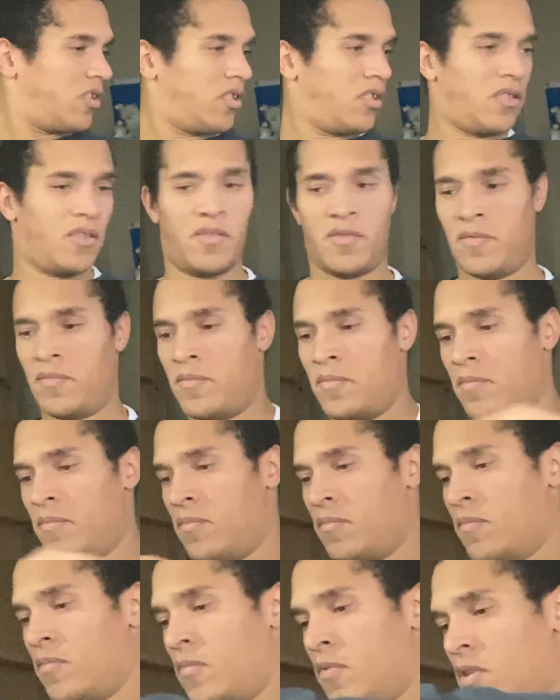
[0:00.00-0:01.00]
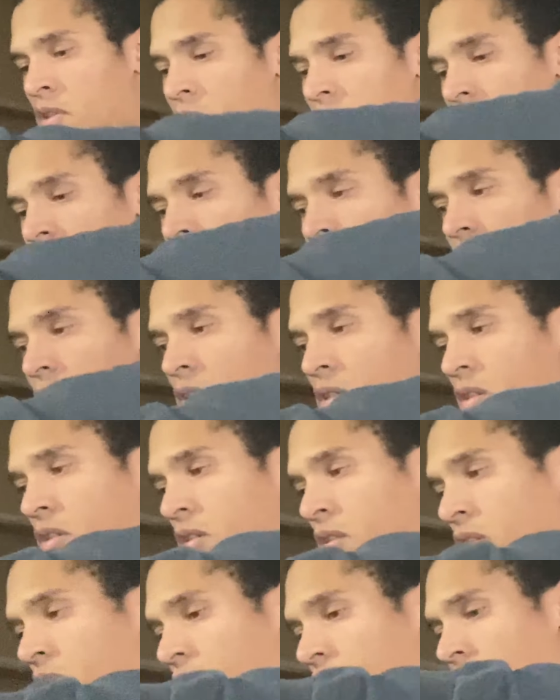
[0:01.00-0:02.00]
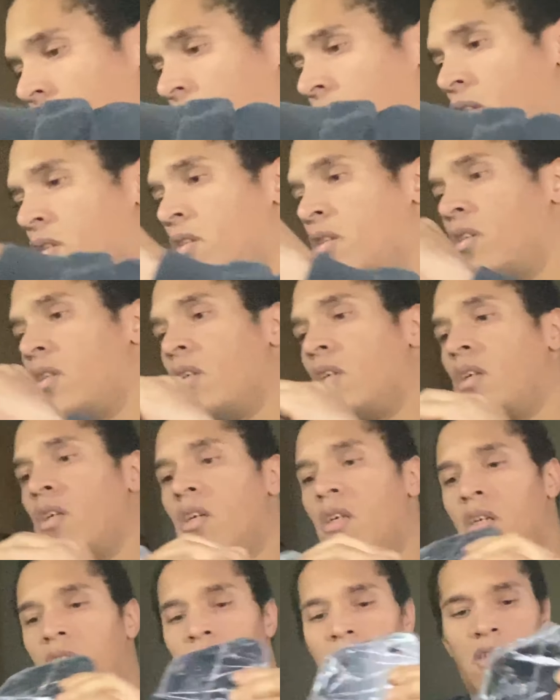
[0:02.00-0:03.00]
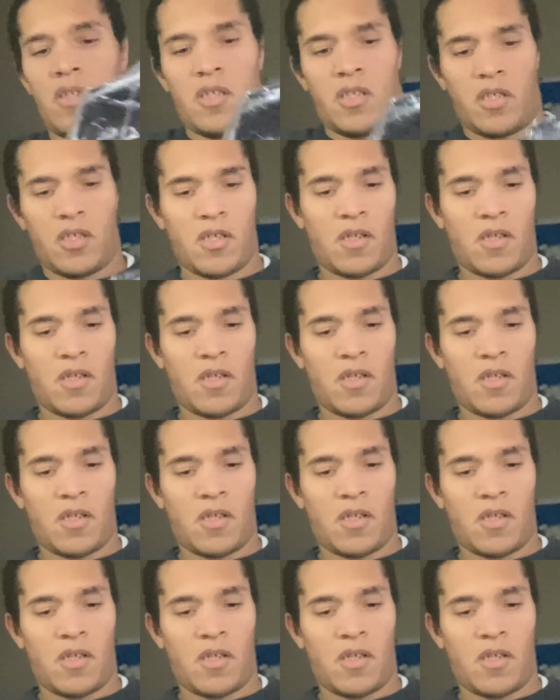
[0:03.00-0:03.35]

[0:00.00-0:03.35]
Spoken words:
Nobody speaks.